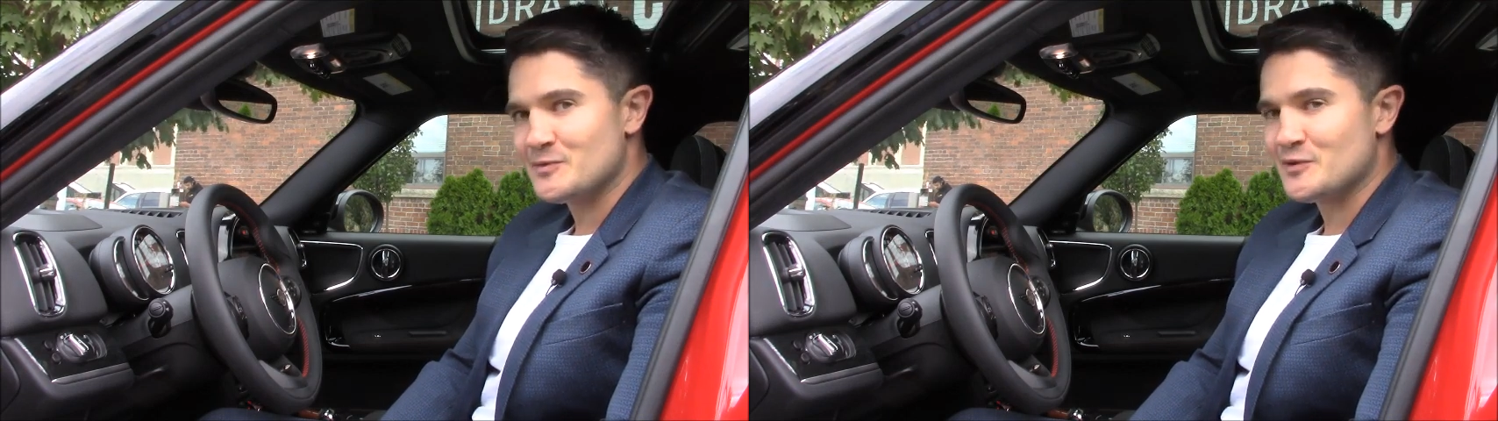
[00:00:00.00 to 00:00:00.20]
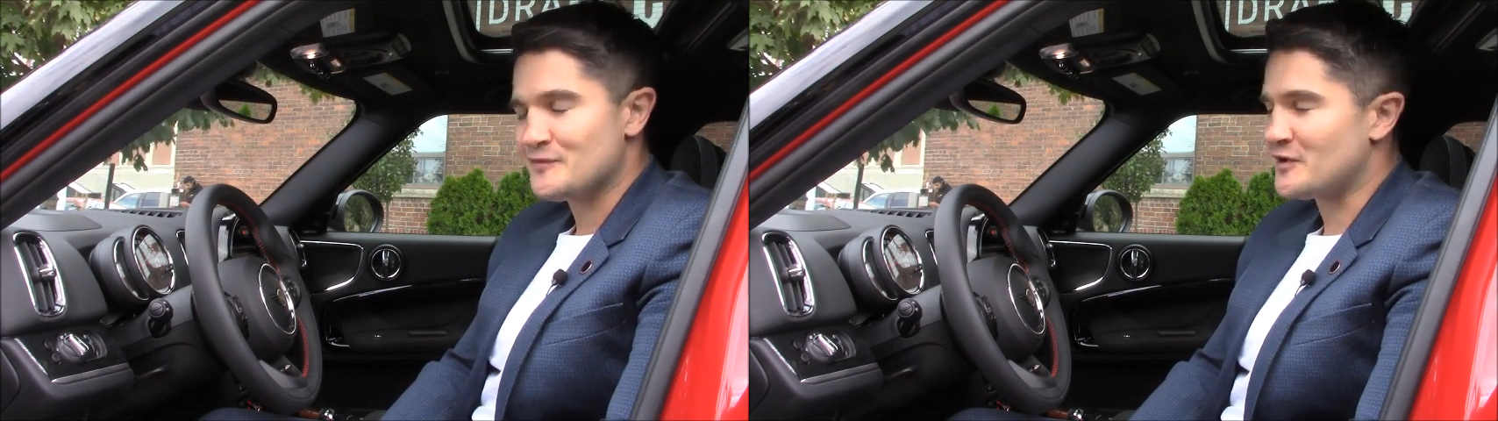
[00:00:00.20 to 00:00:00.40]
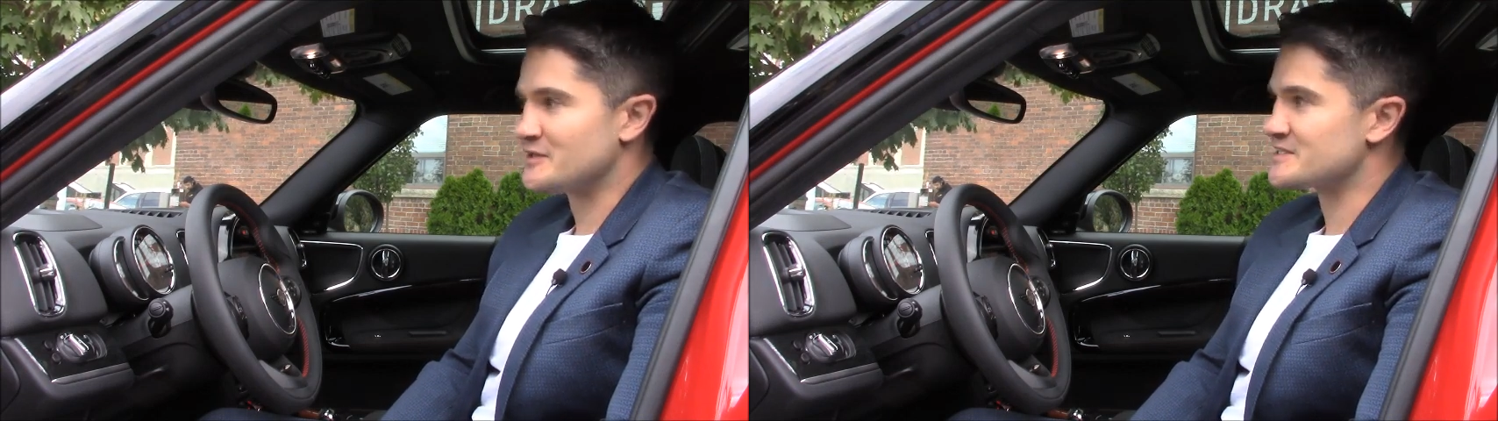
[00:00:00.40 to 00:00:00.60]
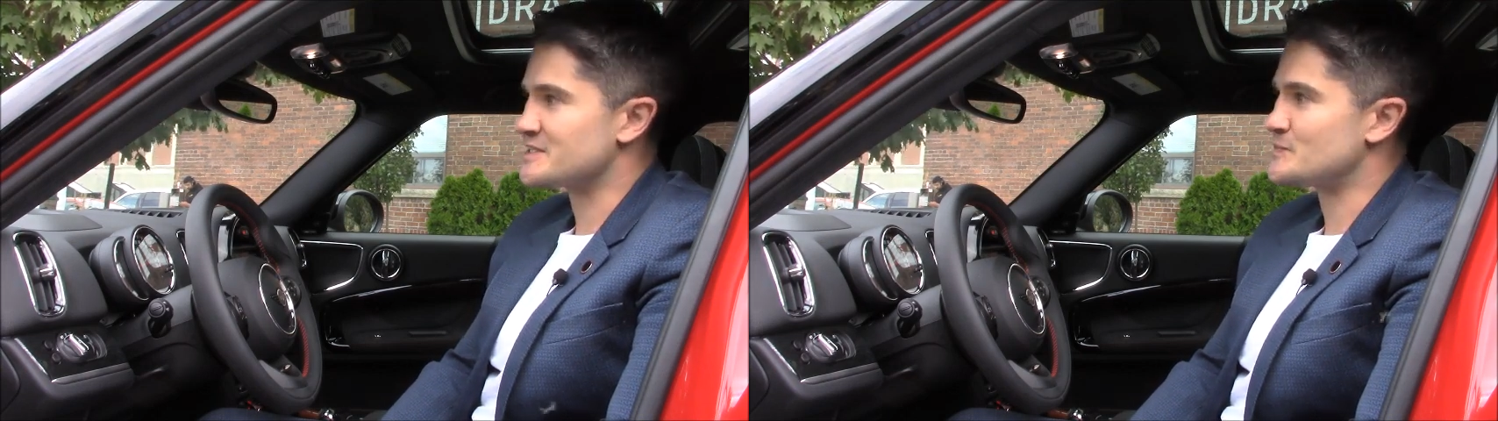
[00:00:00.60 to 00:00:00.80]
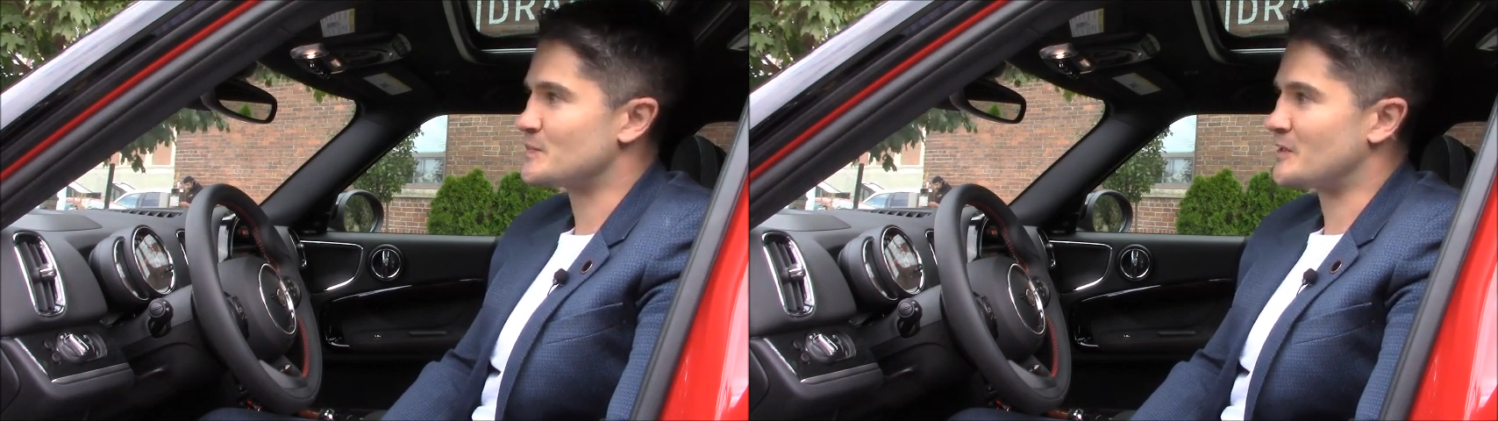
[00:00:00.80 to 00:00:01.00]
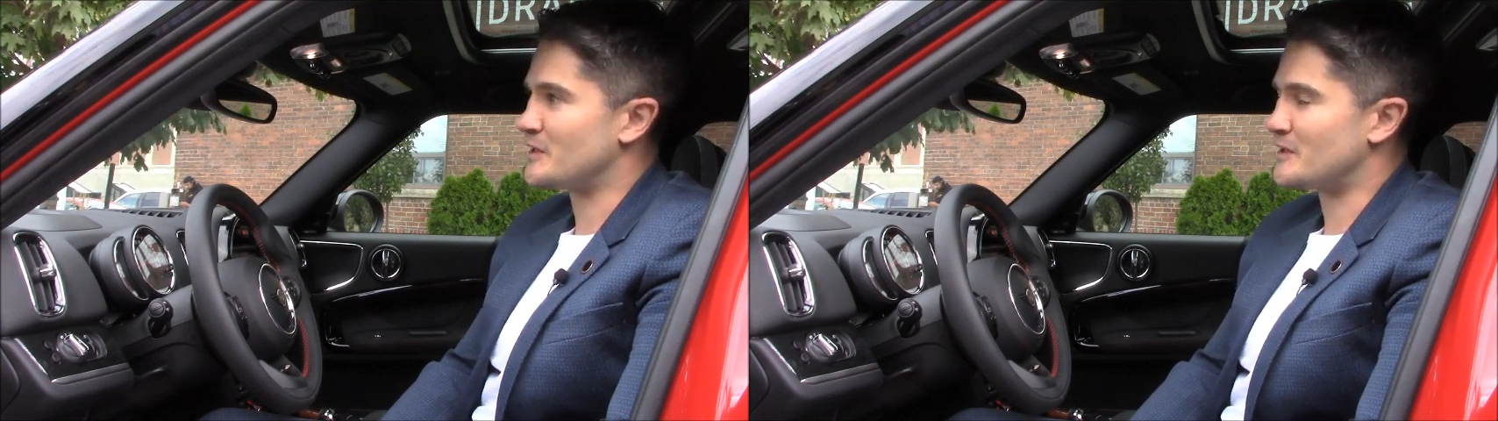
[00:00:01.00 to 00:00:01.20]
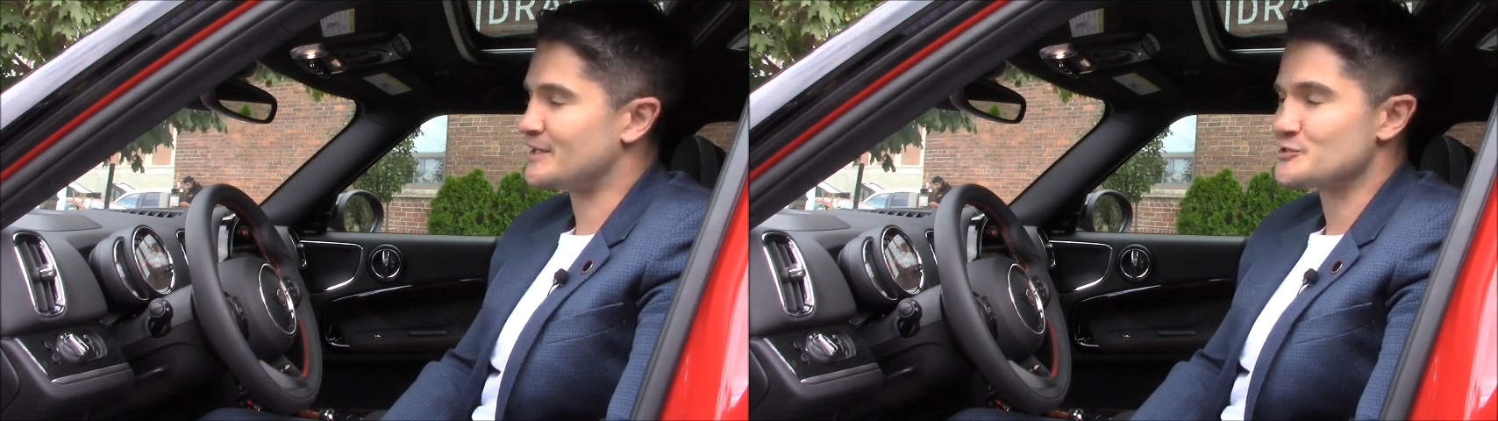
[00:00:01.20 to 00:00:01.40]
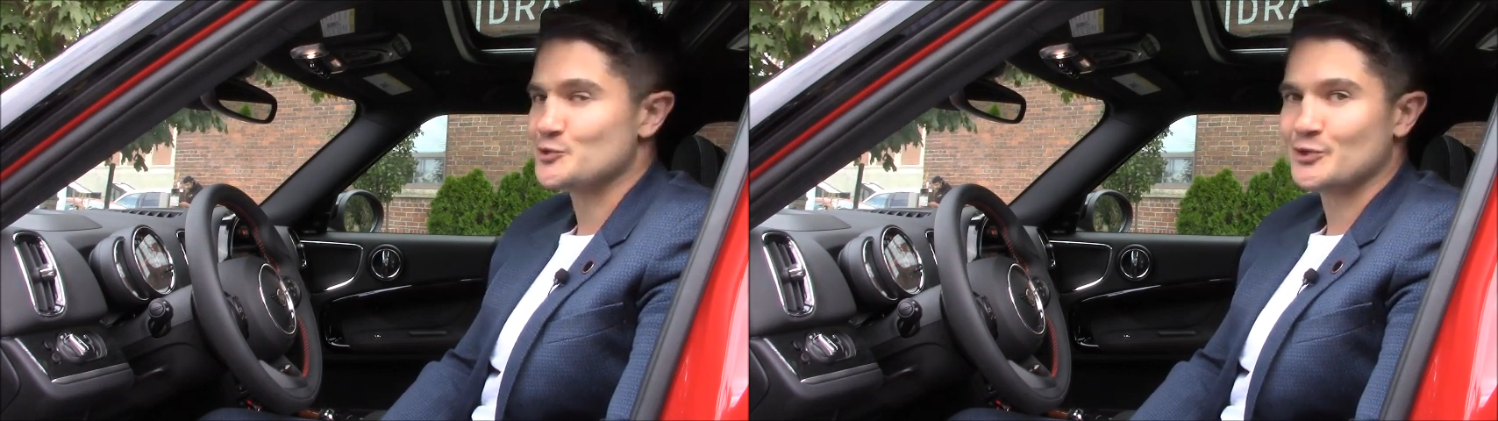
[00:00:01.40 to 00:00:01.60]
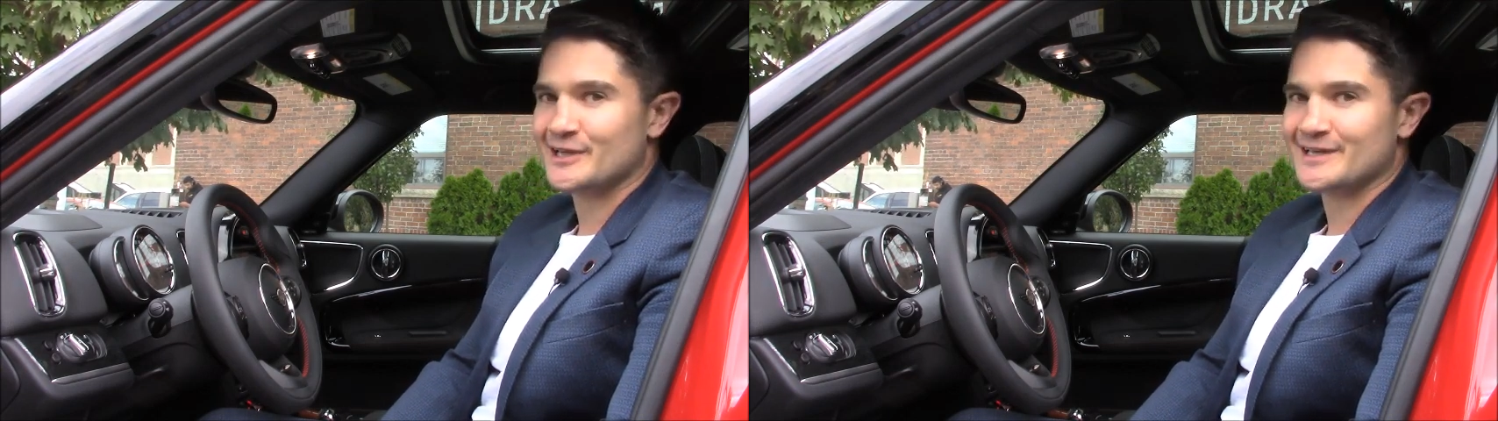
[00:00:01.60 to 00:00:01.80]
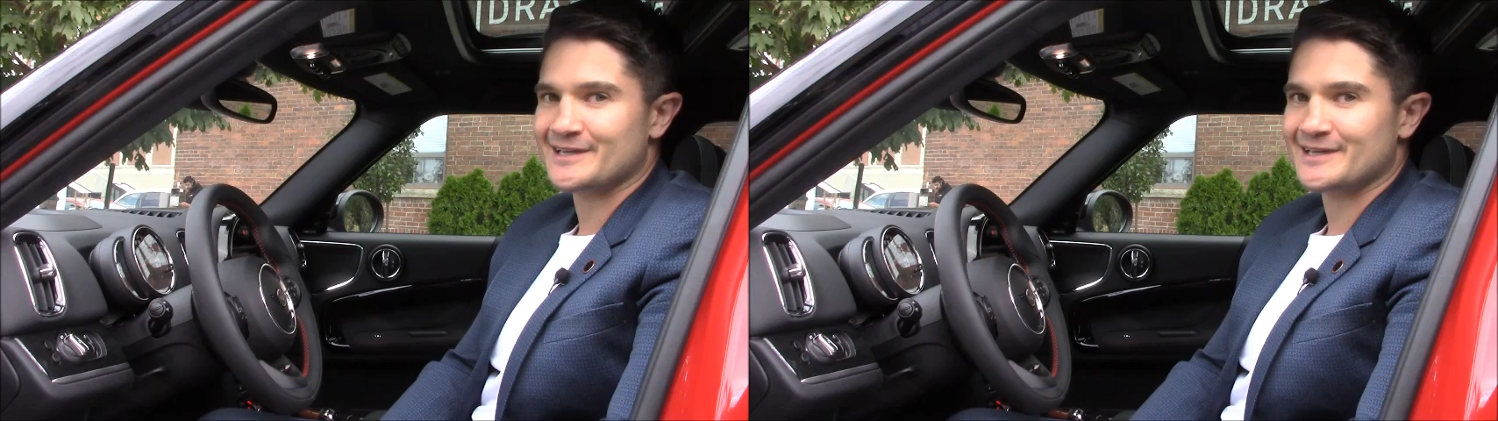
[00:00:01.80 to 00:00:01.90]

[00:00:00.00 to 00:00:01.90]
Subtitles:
the fastest, but I enjoy it,